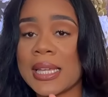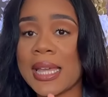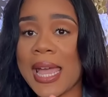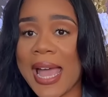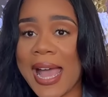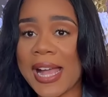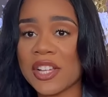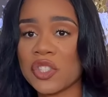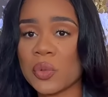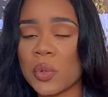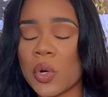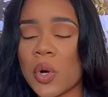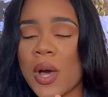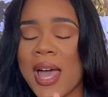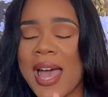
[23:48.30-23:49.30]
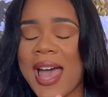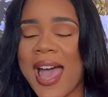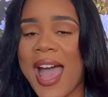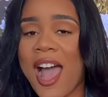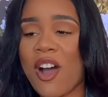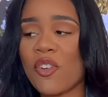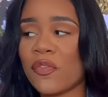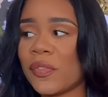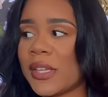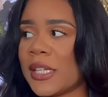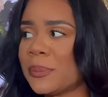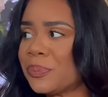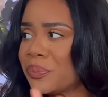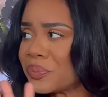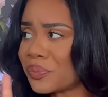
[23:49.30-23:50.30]
casual
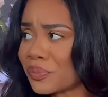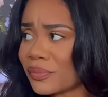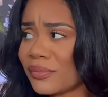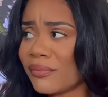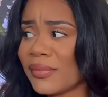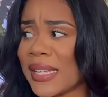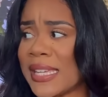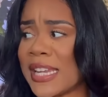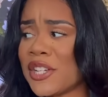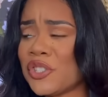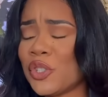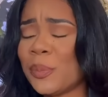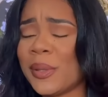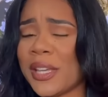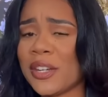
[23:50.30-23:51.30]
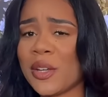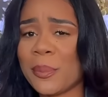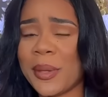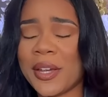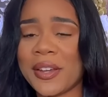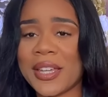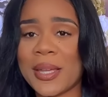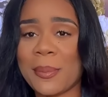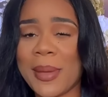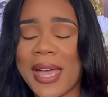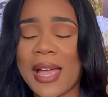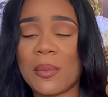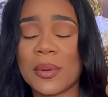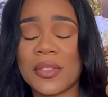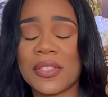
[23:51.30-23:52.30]
outfit. And I do plan on pairing it
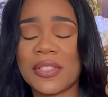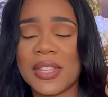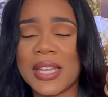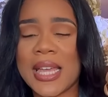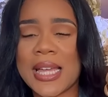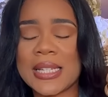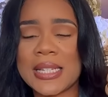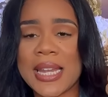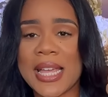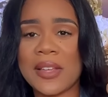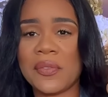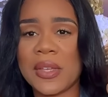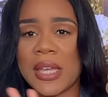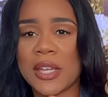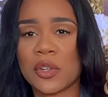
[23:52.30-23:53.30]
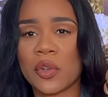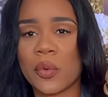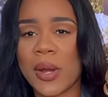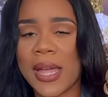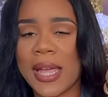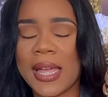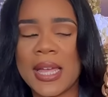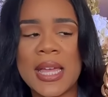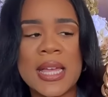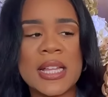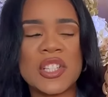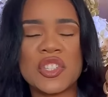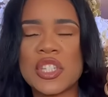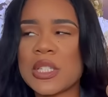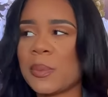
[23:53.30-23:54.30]
back with the navy and gray
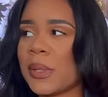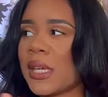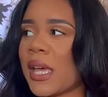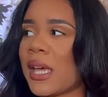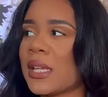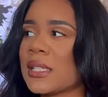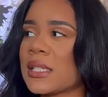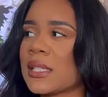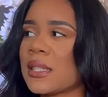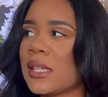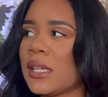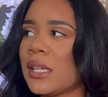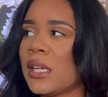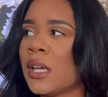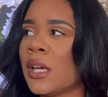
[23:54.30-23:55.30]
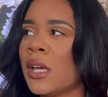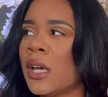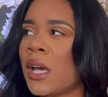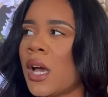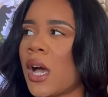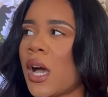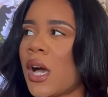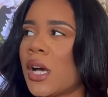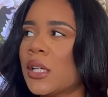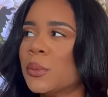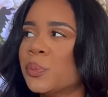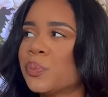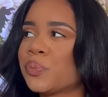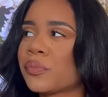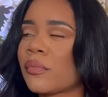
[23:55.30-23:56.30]
just because the
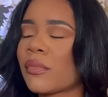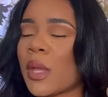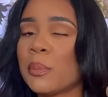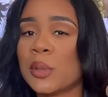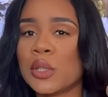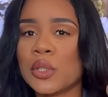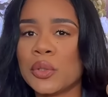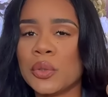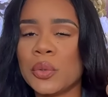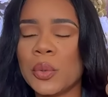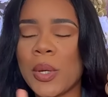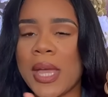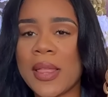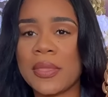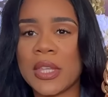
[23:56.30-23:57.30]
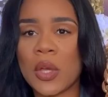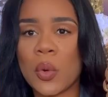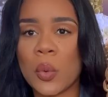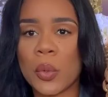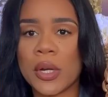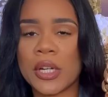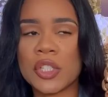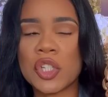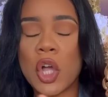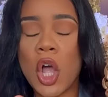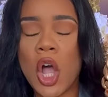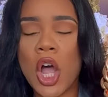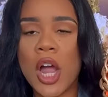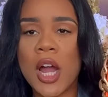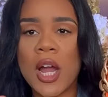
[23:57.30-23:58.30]
um, blue and the orange
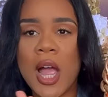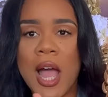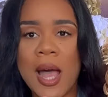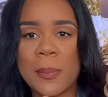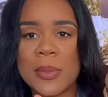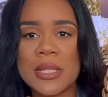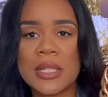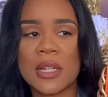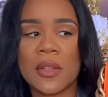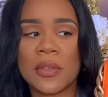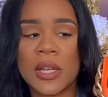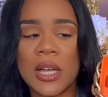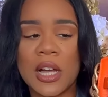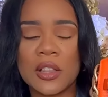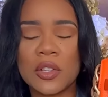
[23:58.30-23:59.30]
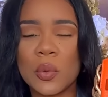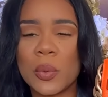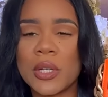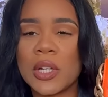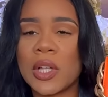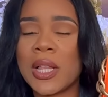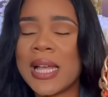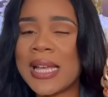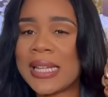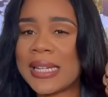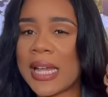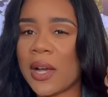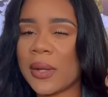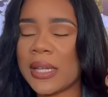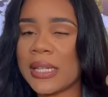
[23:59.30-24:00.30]
are opposite on the color wheel.
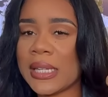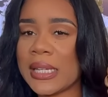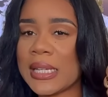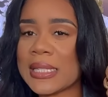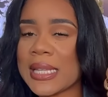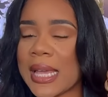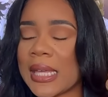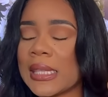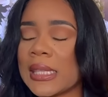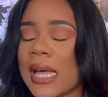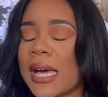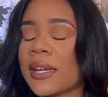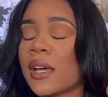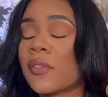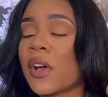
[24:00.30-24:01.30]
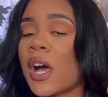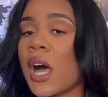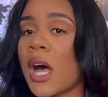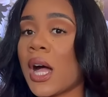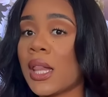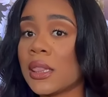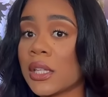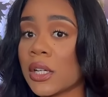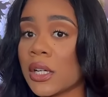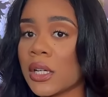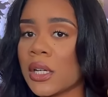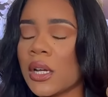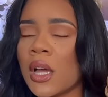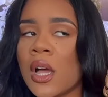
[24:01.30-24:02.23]
Now it is a lot of color